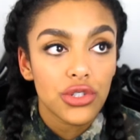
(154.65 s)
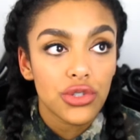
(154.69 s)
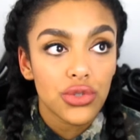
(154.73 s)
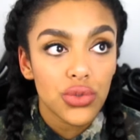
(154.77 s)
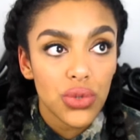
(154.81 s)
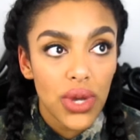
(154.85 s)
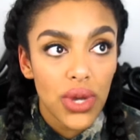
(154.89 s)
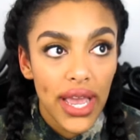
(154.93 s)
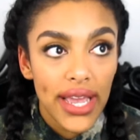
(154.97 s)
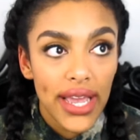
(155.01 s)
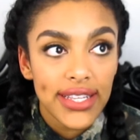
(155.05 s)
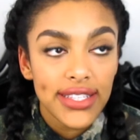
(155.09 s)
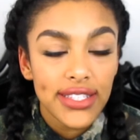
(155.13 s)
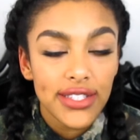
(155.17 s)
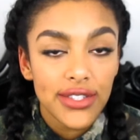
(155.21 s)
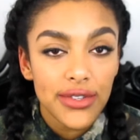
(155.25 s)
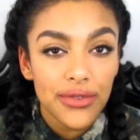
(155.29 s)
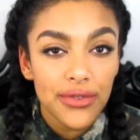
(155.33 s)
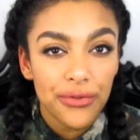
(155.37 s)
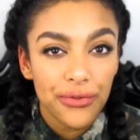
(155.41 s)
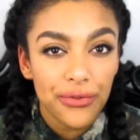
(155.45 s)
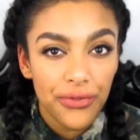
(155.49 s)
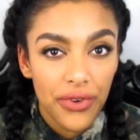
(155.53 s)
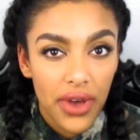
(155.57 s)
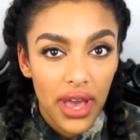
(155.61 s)
trying to
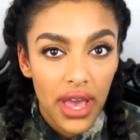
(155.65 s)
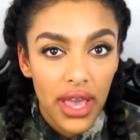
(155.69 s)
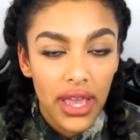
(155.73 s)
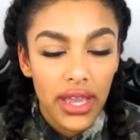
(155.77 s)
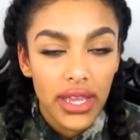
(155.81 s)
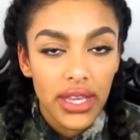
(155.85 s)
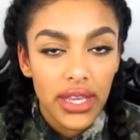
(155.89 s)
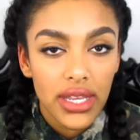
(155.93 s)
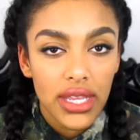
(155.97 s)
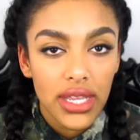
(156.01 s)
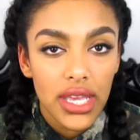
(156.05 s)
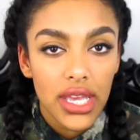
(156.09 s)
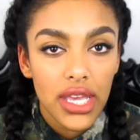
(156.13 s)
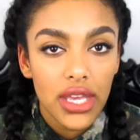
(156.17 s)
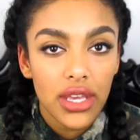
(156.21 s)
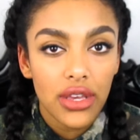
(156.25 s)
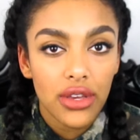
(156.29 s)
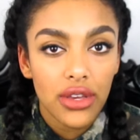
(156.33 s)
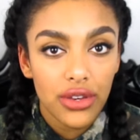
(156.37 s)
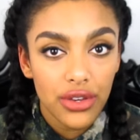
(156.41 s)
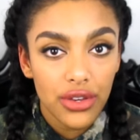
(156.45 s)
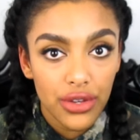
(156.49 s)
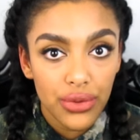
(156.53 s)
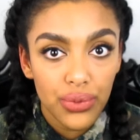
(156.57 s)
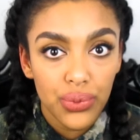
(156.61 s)
find a
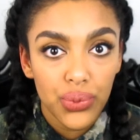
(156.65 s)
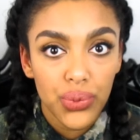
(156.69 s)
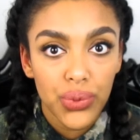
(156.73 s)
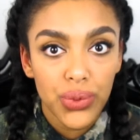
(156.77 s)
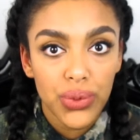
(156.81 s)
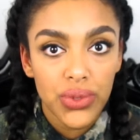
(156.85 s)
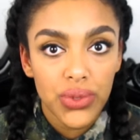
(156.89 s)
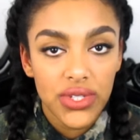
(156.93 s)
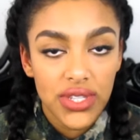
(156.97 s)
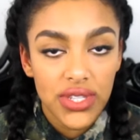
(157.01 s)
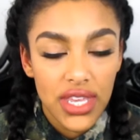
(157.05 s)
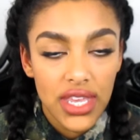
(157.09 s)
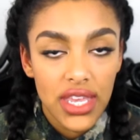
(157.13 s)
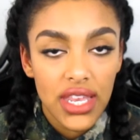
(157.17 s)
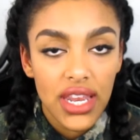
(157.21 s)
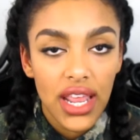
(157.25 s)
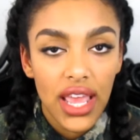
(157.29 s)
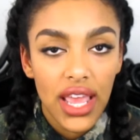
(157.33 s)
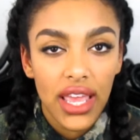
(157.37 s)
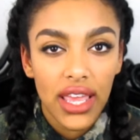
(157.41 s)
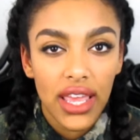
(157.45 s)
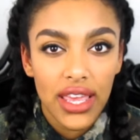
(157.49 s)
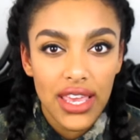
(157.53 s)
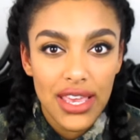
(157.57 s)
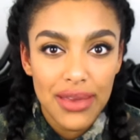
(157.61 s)
good routine
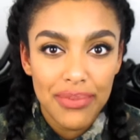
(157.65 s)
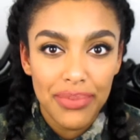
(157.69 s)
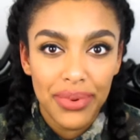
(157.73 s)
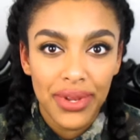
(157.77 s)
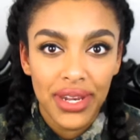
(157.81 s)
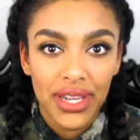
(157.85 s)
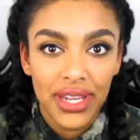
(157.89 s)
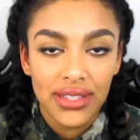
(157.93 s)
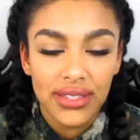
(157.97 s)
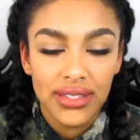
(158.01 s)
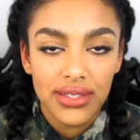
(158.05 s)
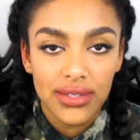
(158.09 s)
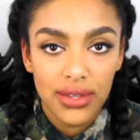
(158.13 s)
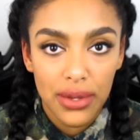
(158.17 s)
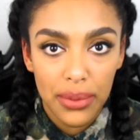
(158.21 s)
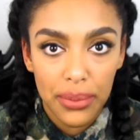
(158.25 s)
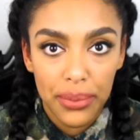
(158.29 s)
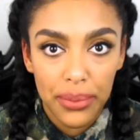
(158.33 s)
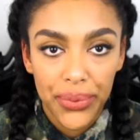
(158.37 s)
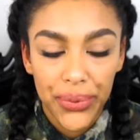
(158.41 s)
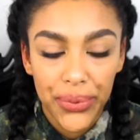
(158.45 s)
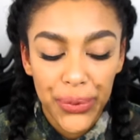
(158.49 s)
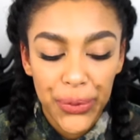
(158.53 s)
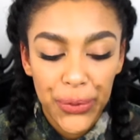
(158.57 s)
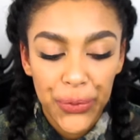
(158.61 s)
and keeping it
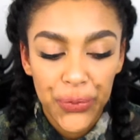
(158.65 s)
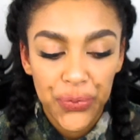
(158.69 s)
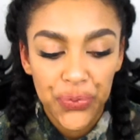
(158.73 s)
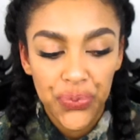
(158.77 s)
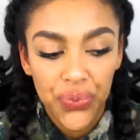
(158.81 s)
simple.